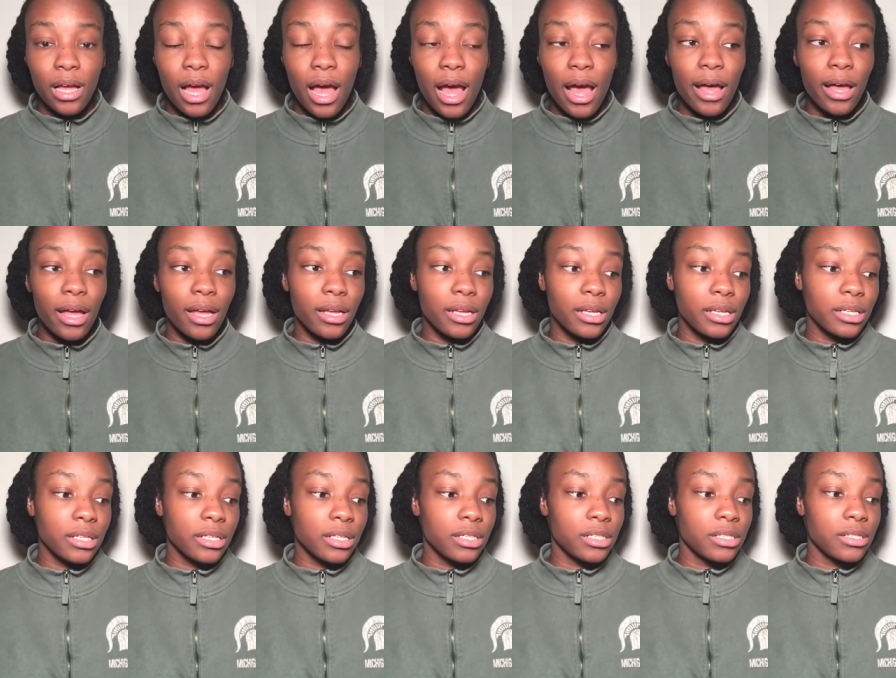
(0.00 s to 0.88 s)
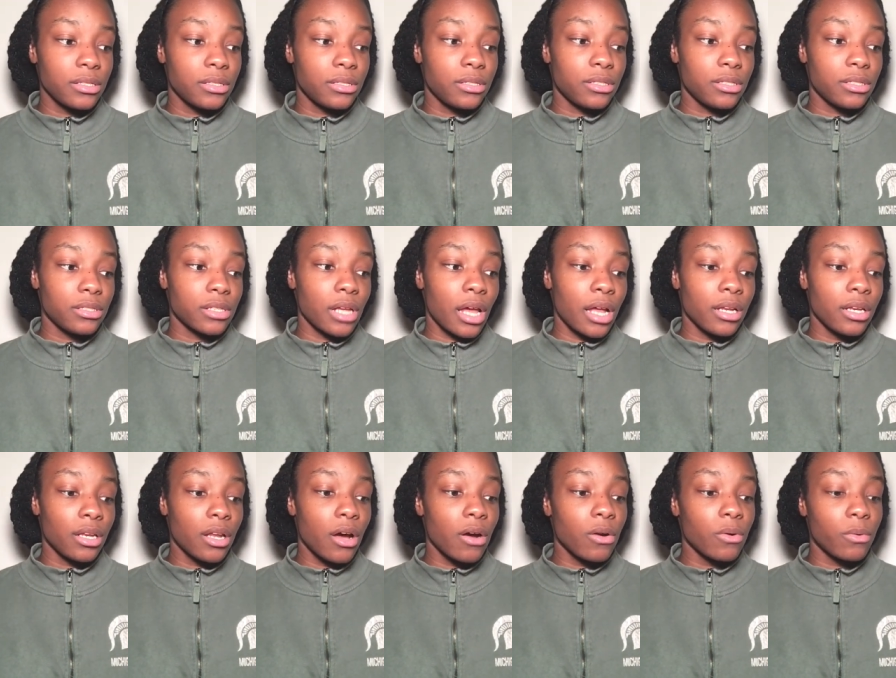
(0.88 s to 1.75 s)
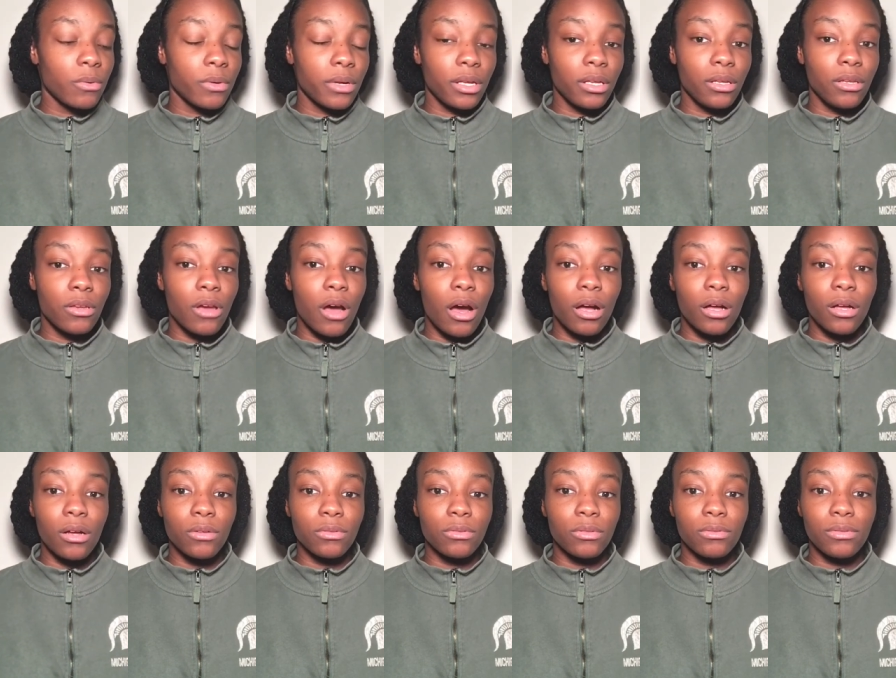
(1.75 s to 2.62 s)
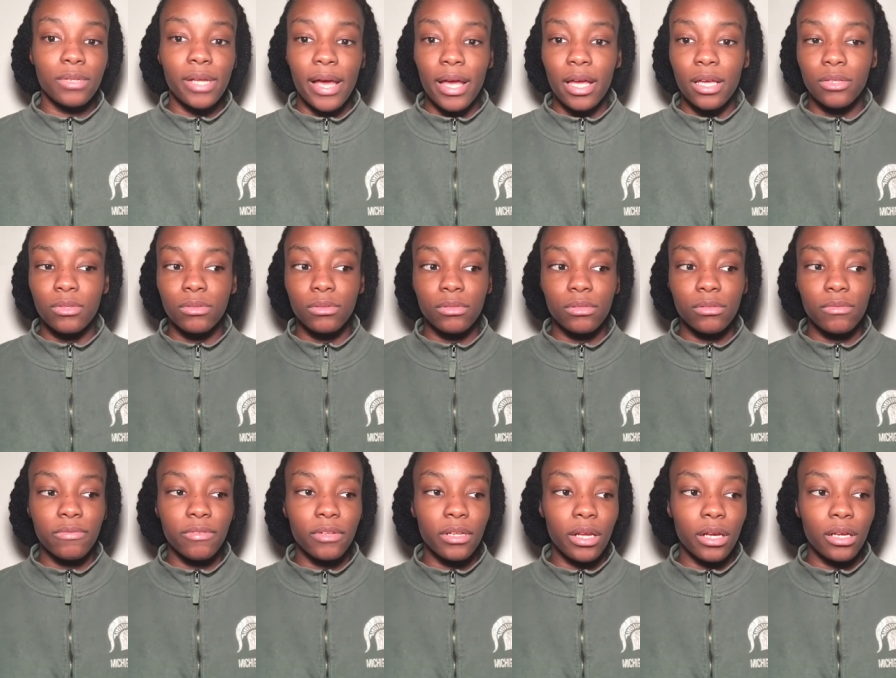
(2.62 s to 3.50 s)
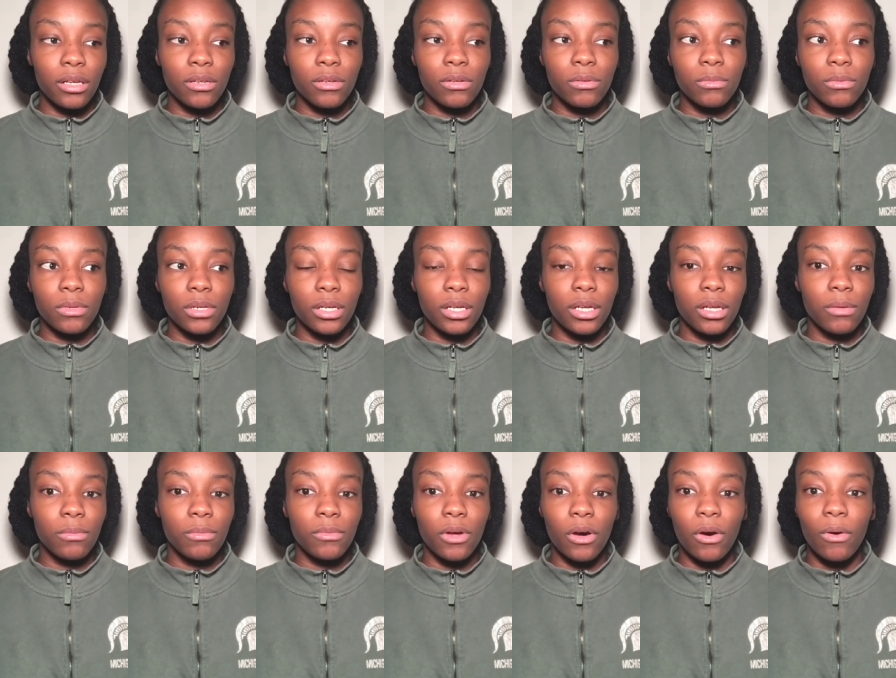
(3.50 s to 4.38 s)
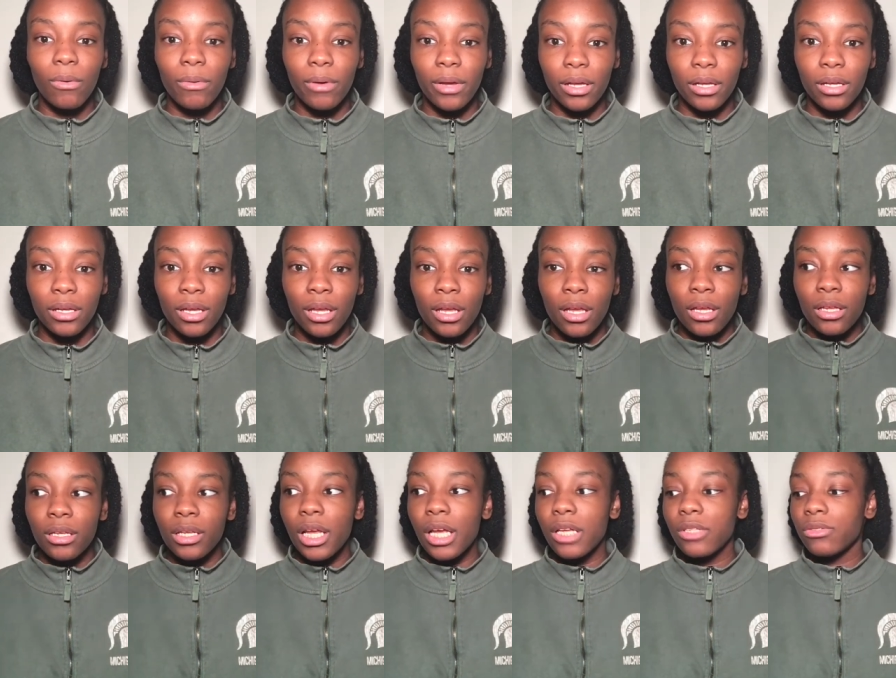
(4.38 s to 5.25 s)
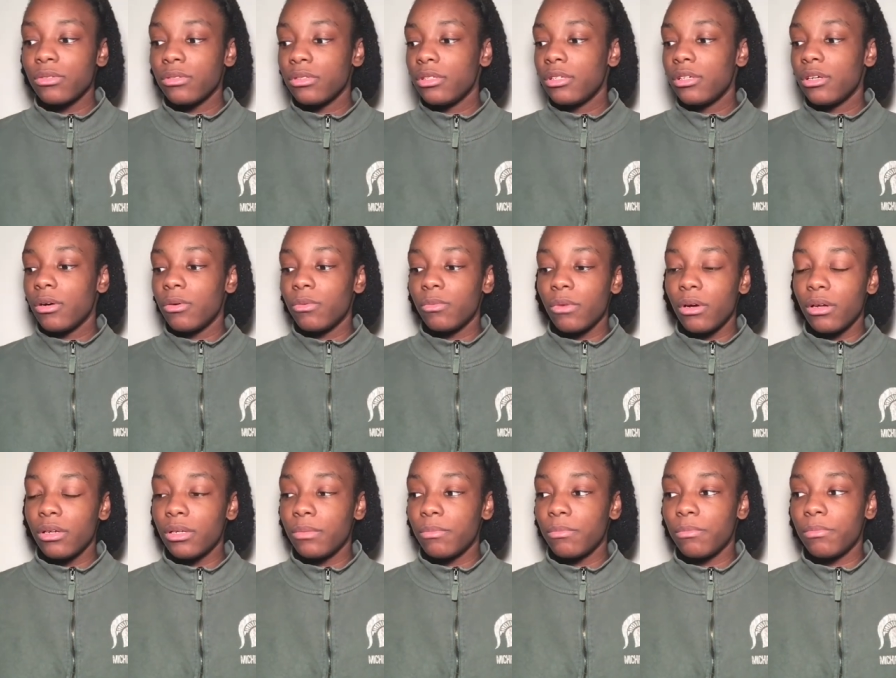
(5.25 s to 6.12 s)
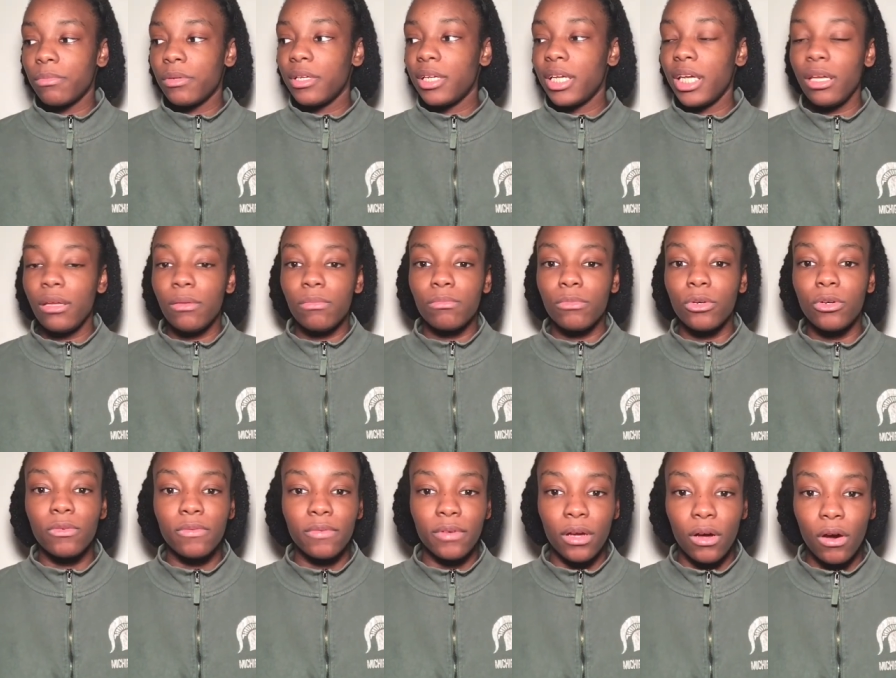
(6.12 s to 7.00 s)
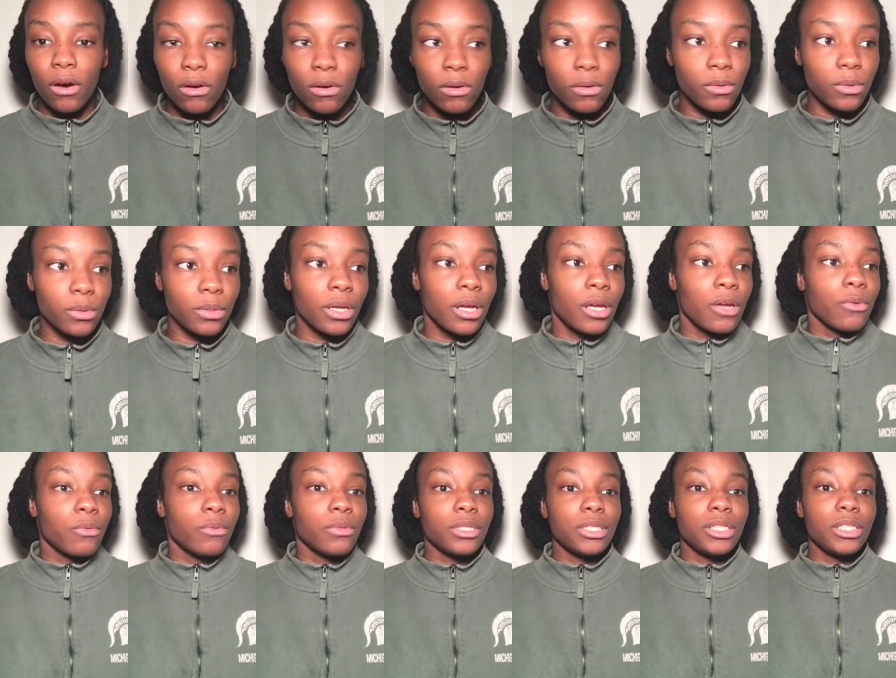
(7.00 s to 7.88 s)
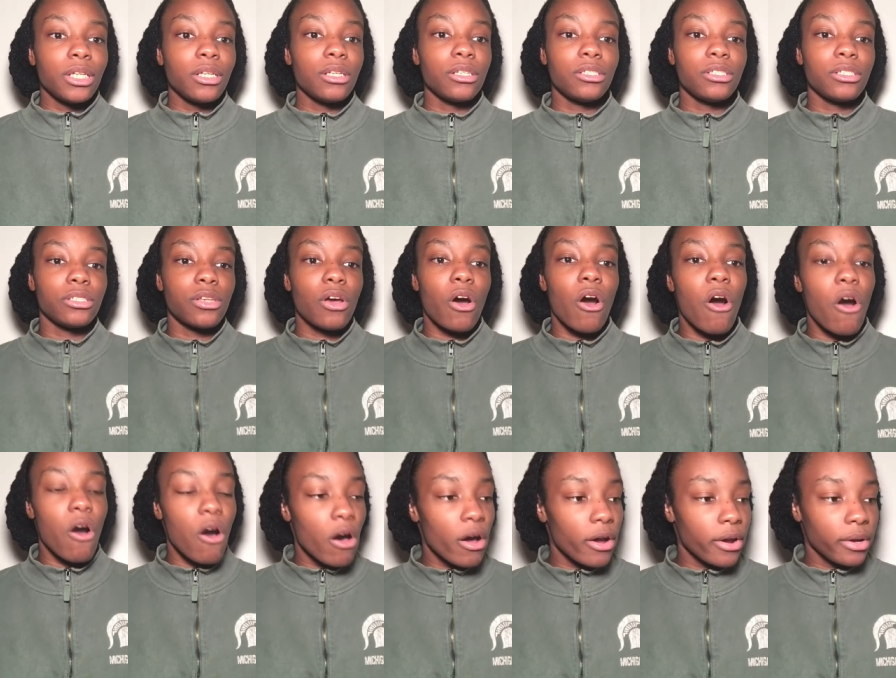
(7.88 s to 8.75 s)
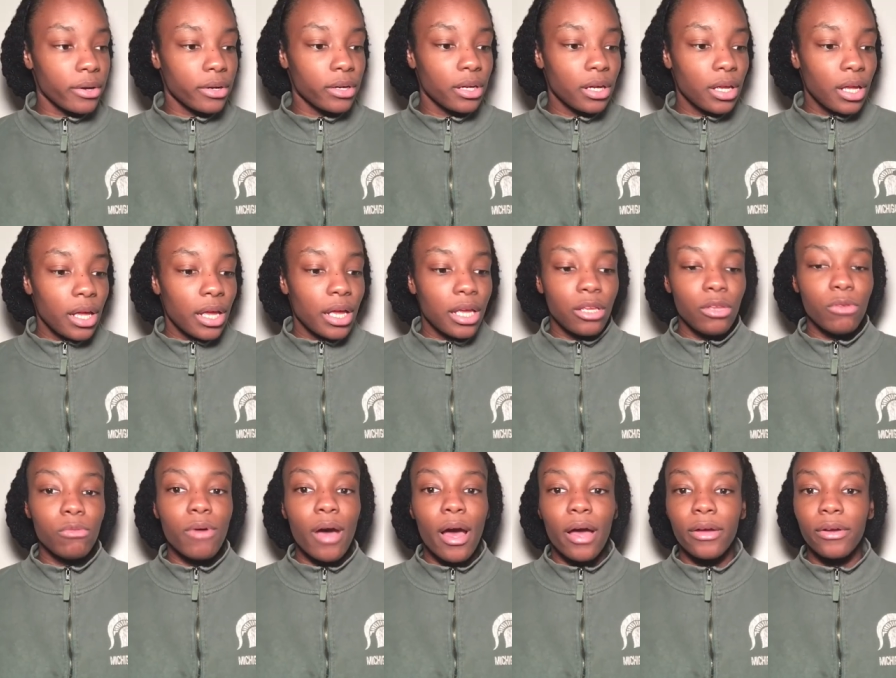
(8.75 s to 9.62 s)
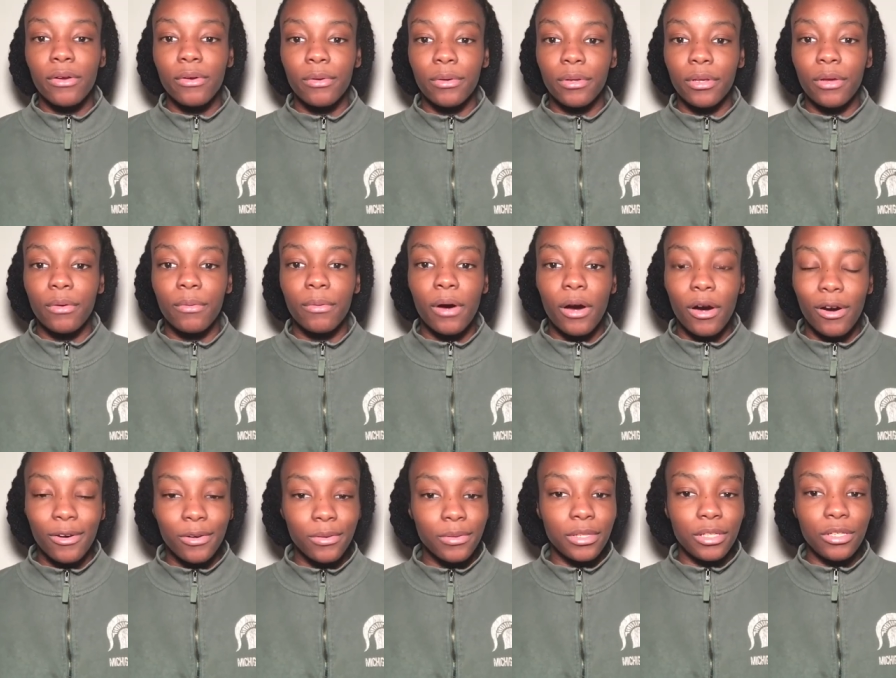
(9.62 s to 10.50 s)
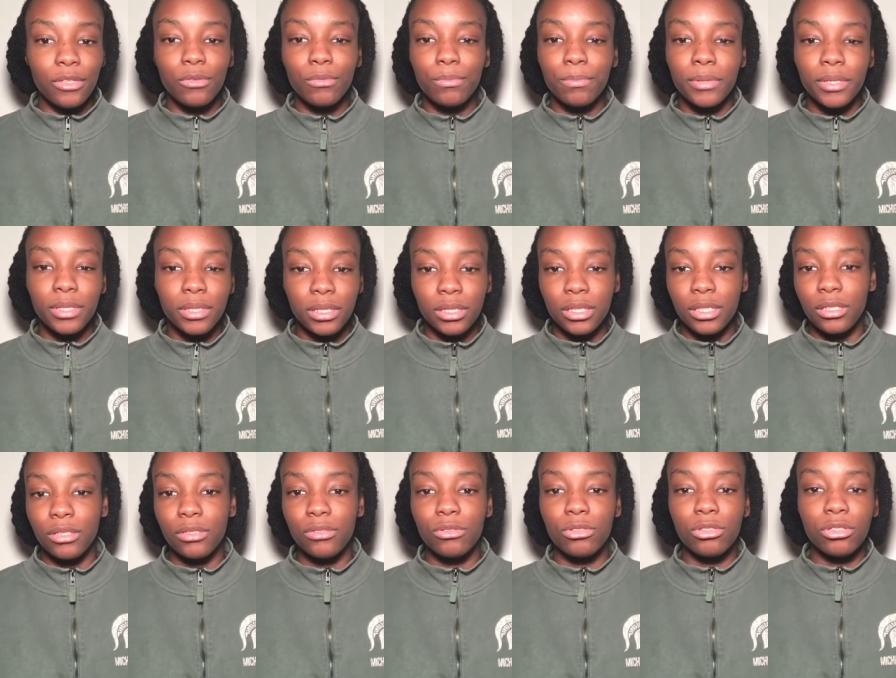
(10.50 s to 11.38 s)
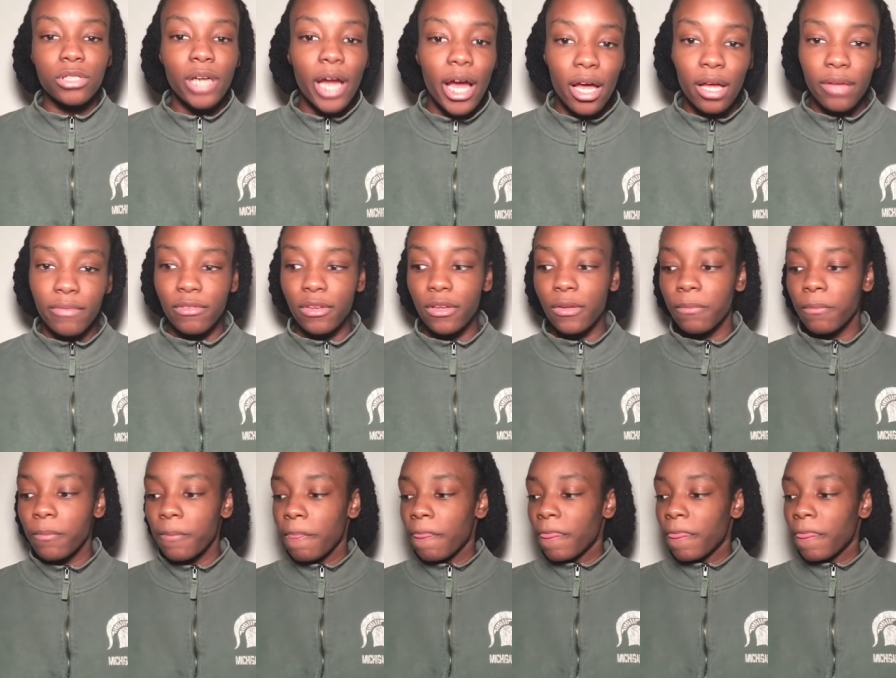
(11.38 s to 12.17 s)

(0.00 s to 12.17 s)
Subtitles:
I know y'all go through days where you feel like you don't want to keep going. Days where you don't want to keep moving on when shit is just hard. And you out here on your own and you pushing and you striving